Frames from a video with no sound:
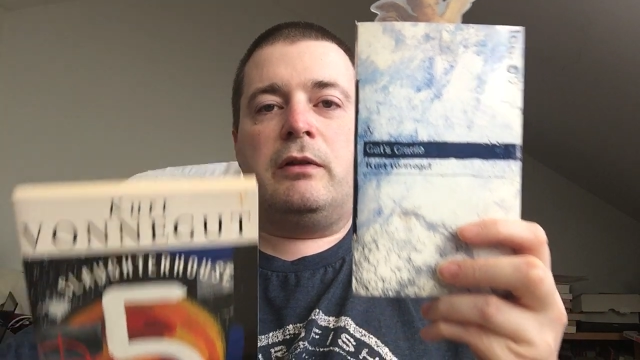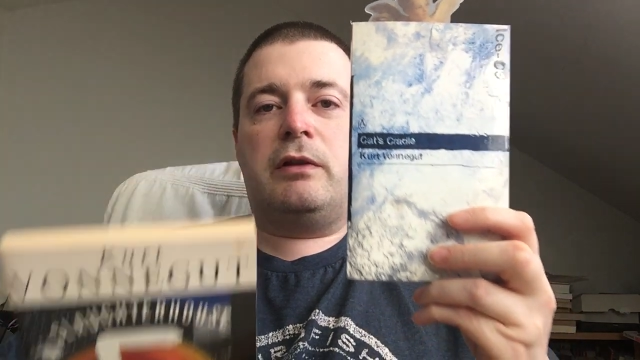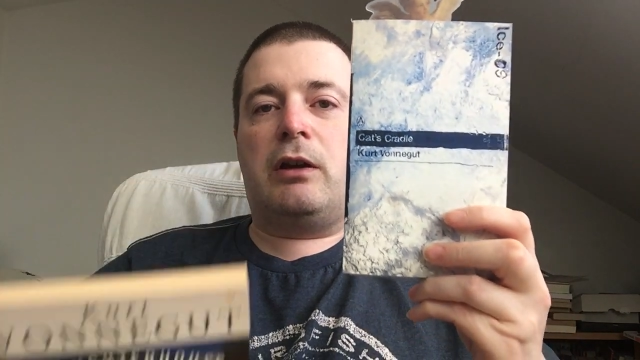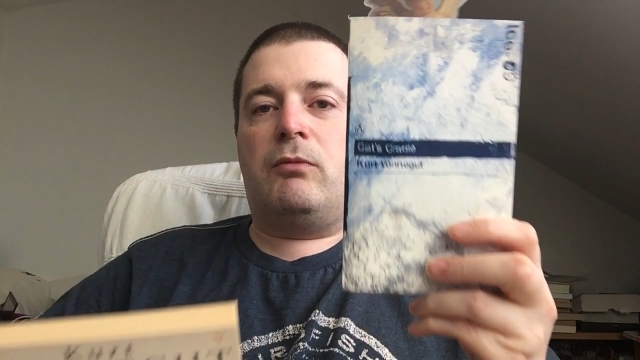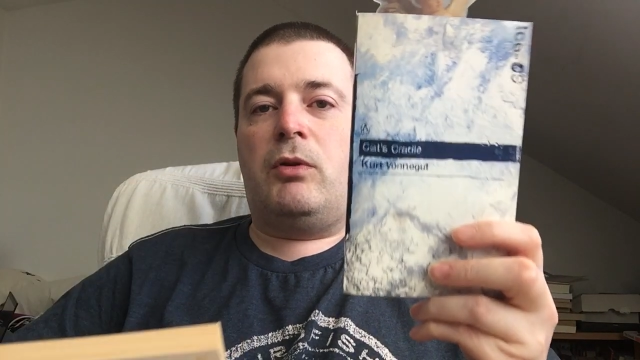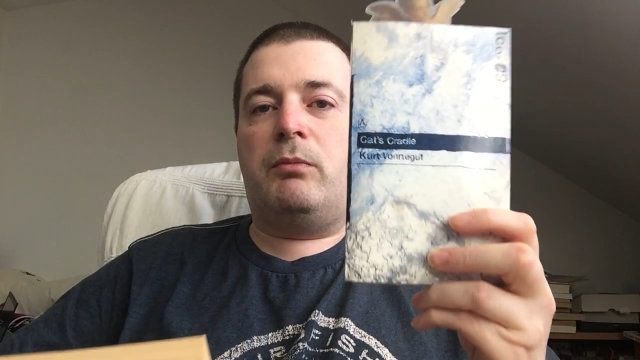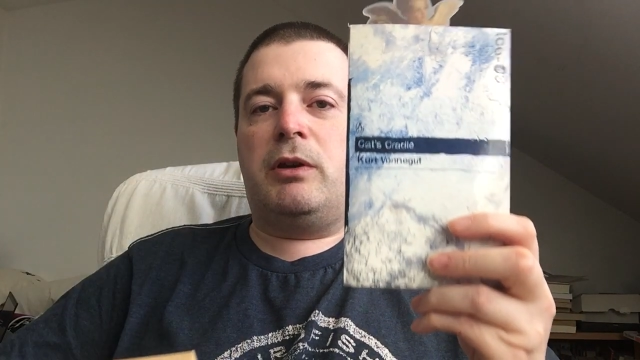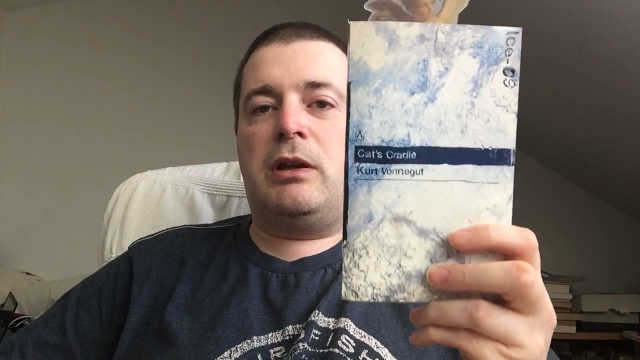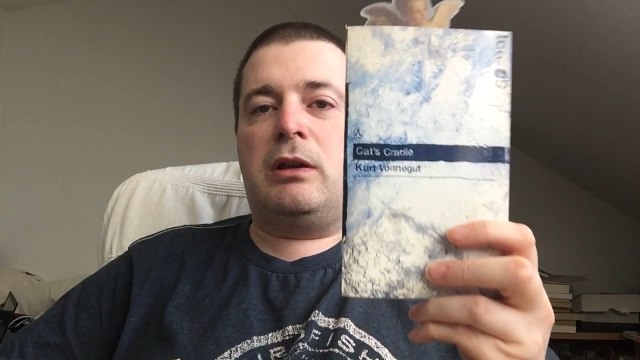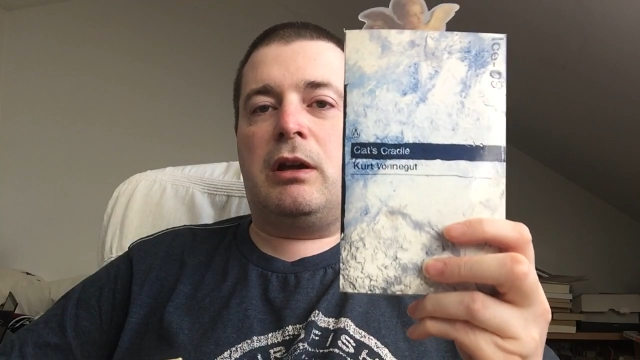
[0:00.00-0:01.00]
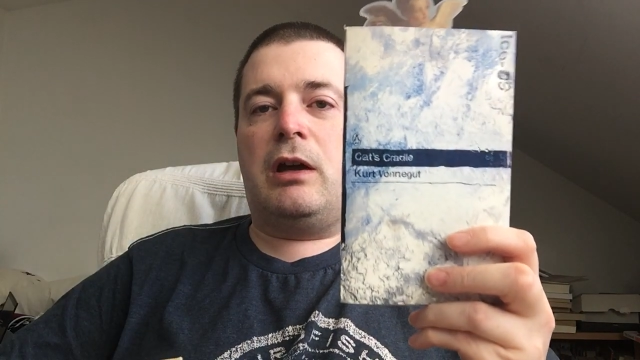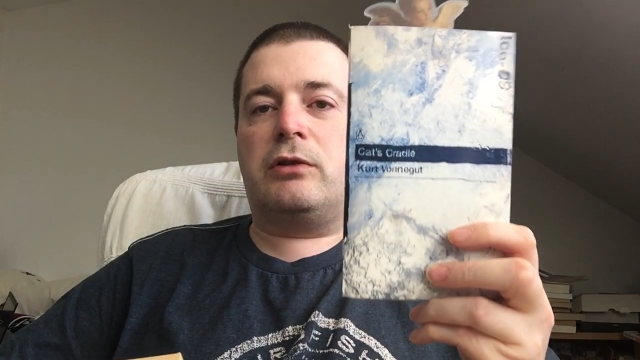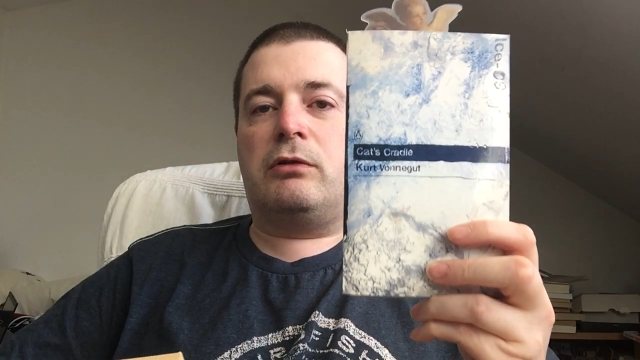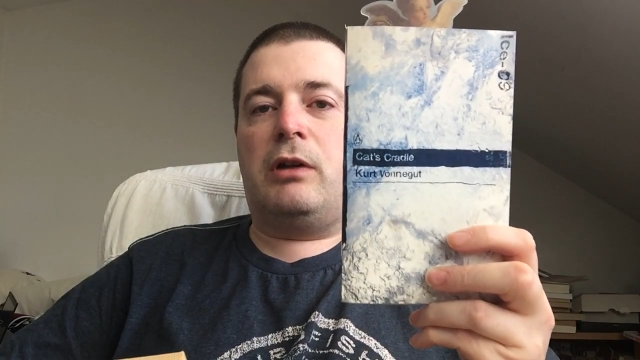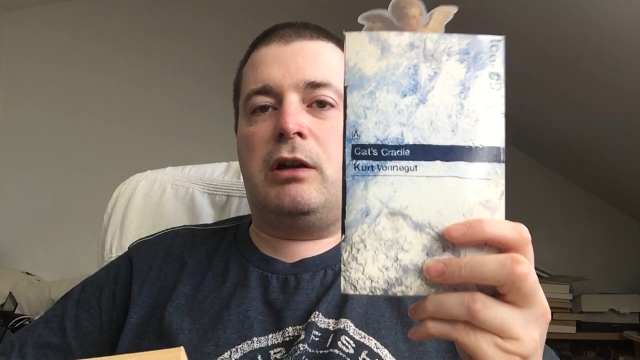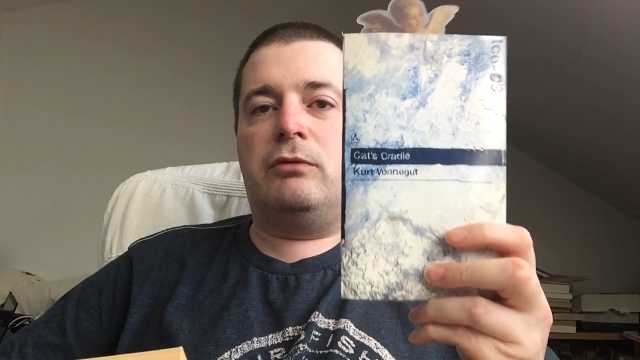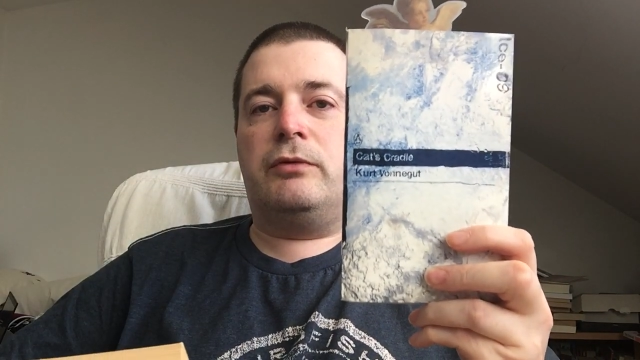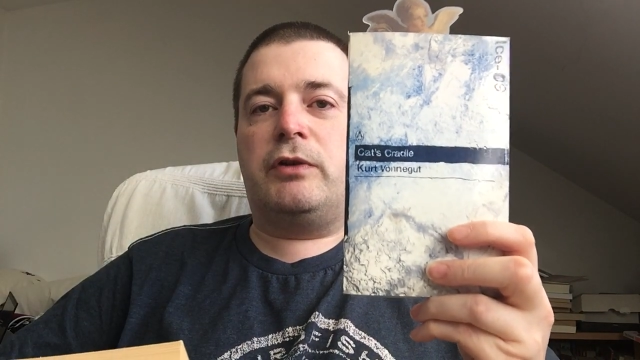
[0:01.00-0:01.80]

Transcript: the second one being Cats Cradle.